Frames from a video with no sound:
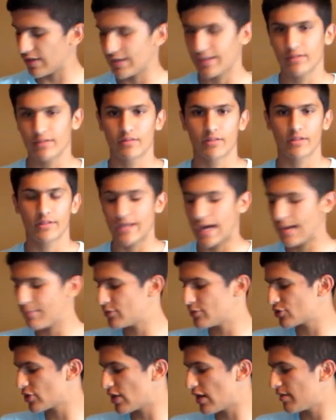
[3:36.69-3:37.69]
Like the
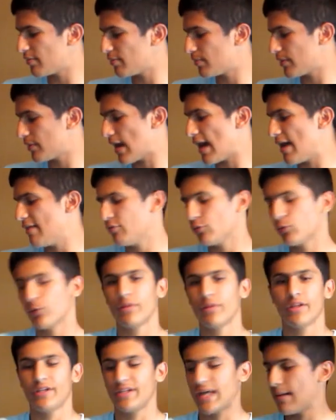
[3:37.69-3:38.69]
Diamond Drop, I haven't
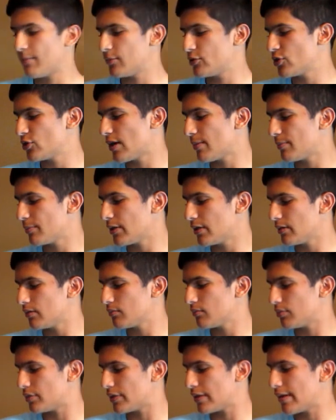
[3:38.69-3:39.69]
ridden the Diamond Drop
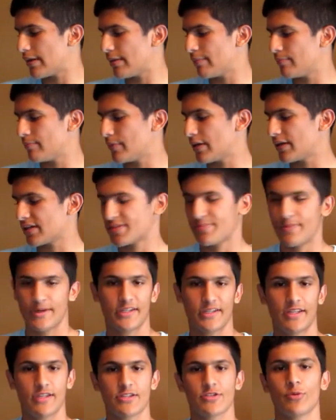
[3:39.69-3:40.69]
yet, but I'm
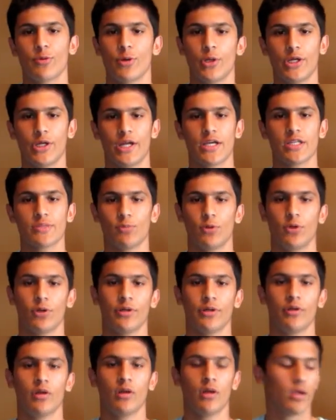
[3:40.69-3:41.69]
expecting it's a really nice
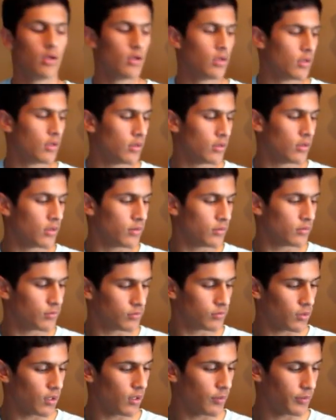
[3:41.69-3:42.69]
board,
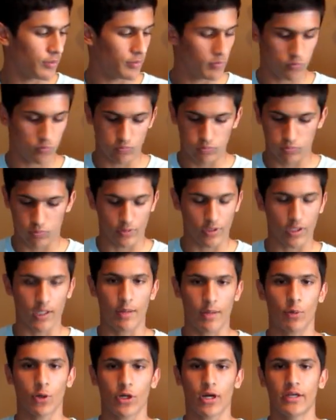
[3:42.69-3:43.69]
probably with a
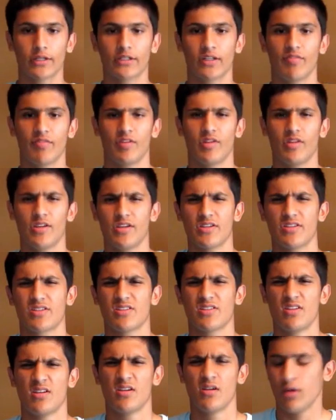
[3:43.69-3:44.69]
lot more concave than
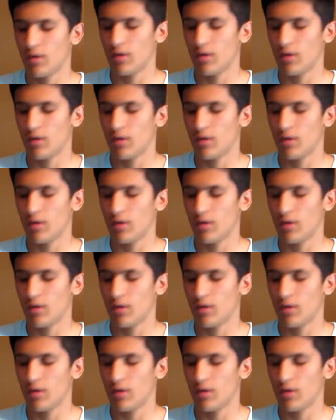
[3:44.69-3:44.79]
this.